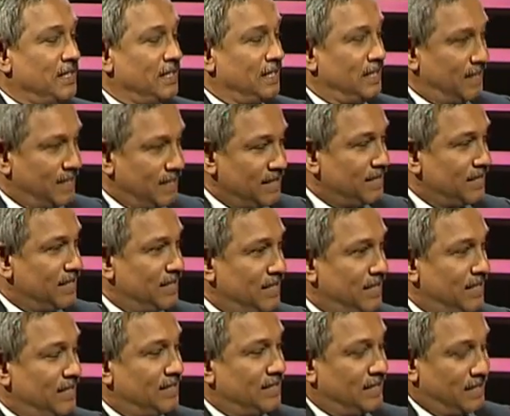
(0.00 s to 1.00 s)
The reason
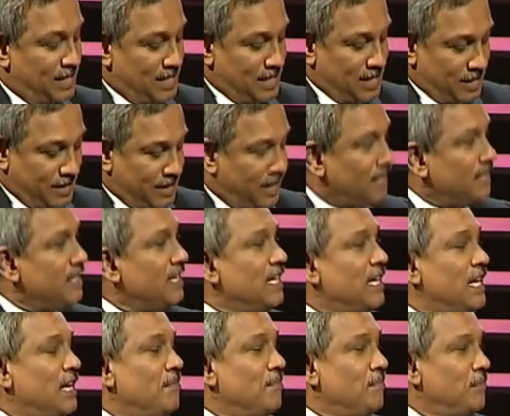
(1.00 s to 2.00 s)
is, then the
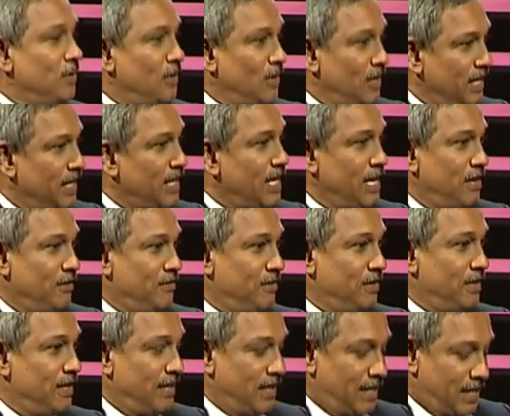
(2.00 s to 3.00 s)
employer
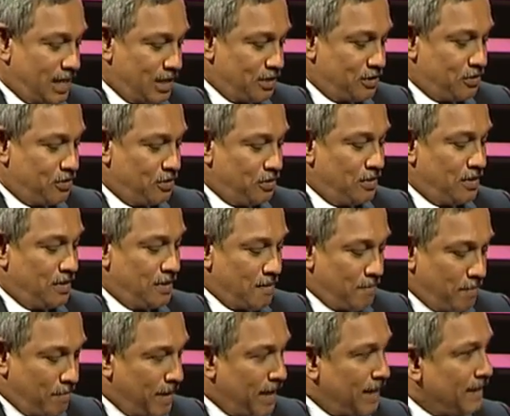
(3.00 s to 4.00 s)
has to
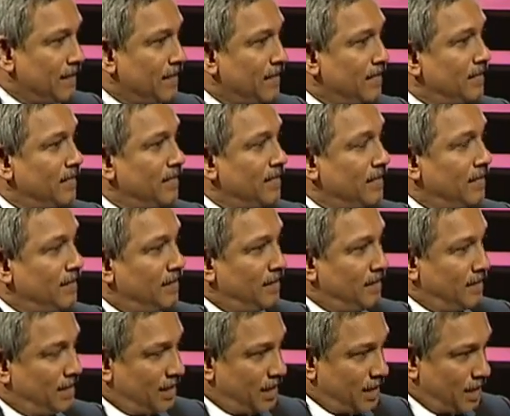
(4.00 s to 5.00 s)
pay the
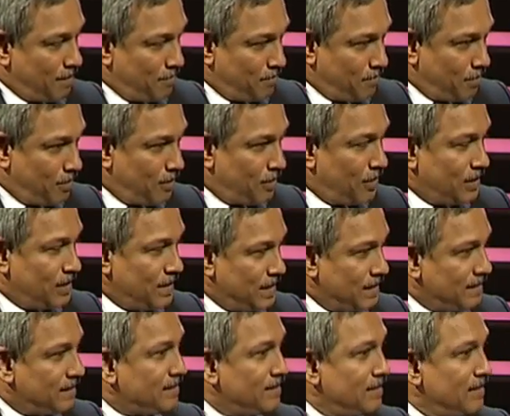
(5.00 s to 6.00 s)

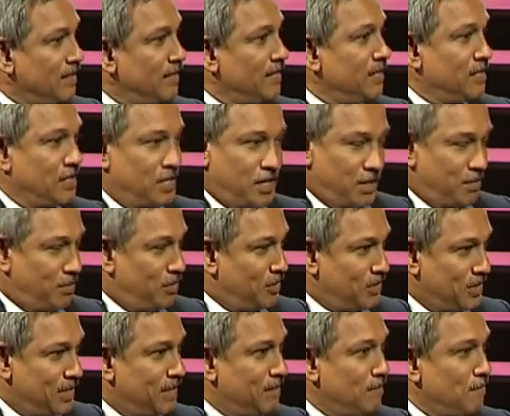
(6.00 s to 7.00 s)
employee's
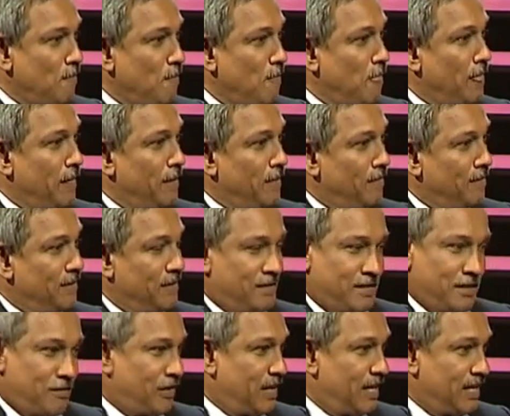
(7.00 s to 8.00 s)
contribution,
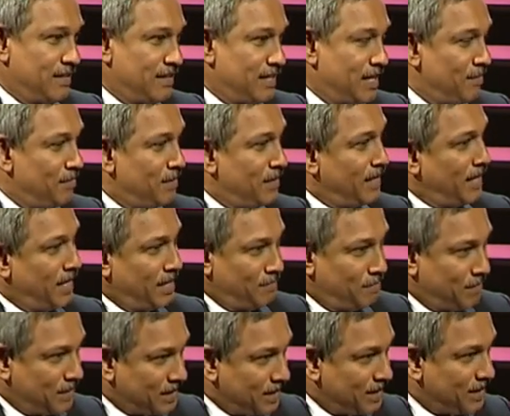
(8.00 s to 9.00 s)
say for an example
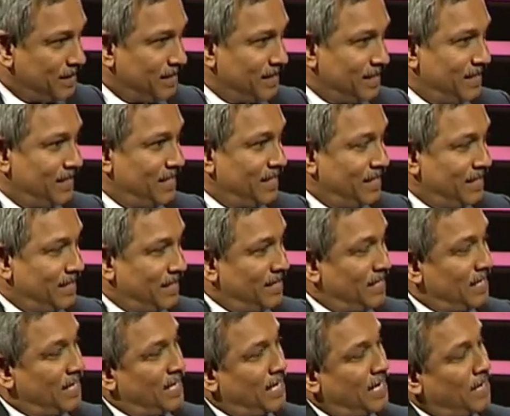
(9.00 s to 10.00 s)
8%,
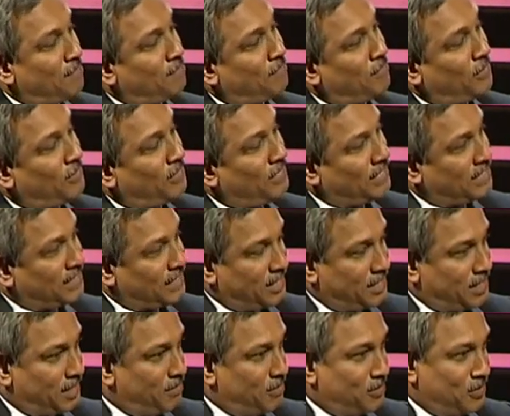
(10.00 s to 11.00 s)
employer's
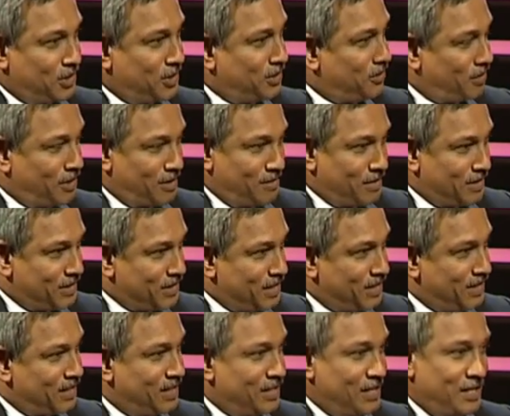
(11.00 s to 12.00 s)
contribution
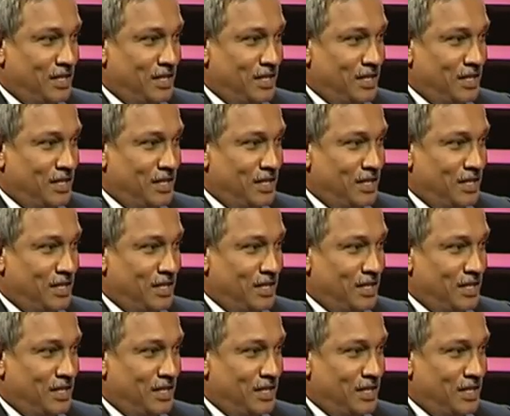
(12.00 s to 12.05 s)
12%,